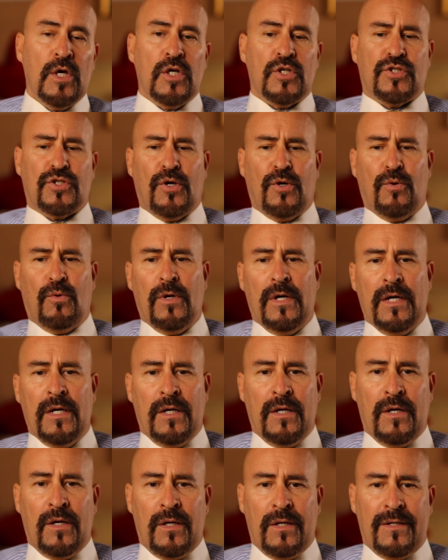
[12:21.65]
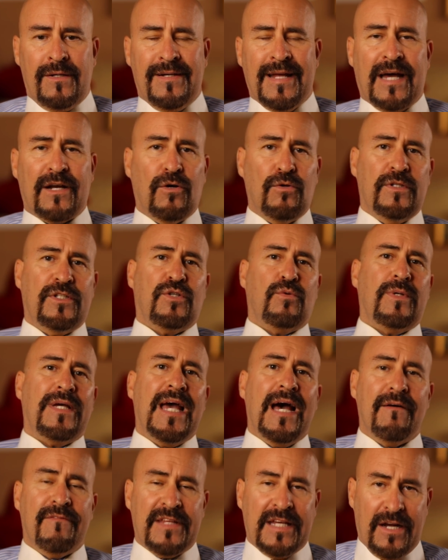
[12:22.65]
So not only do we
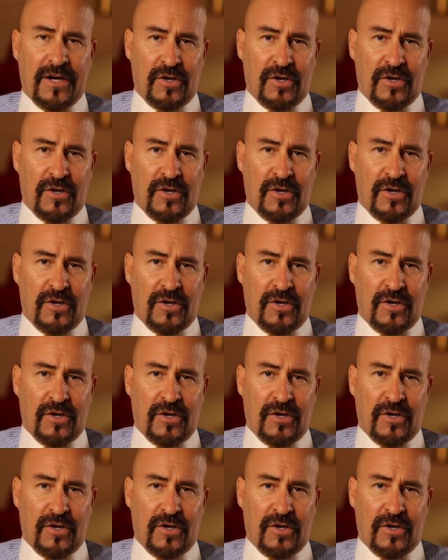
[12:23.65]
have the